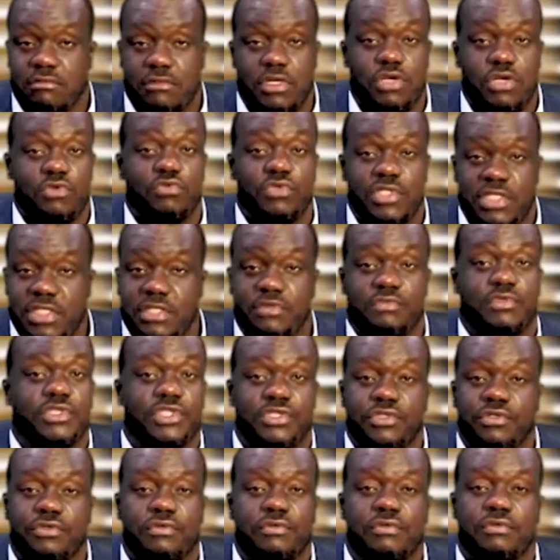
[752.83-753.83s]
He will deal
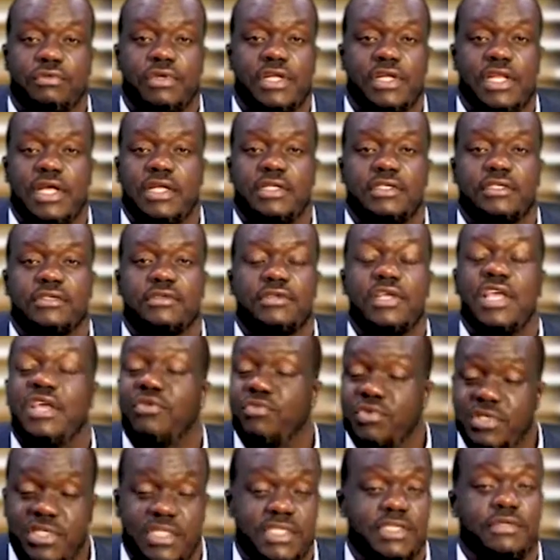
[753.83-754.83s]
with you. Whether He
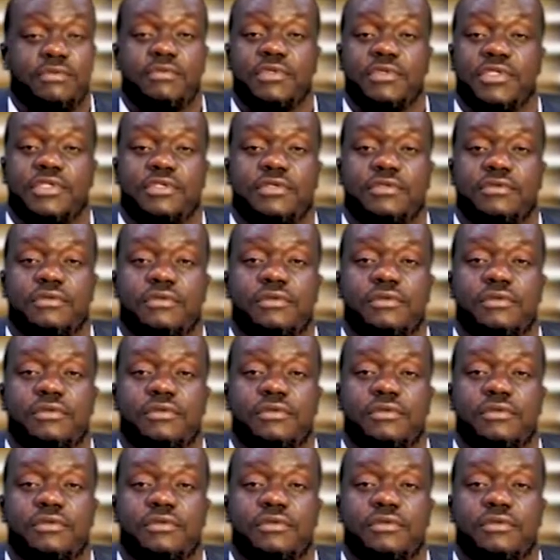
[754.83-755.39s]
will deal with you.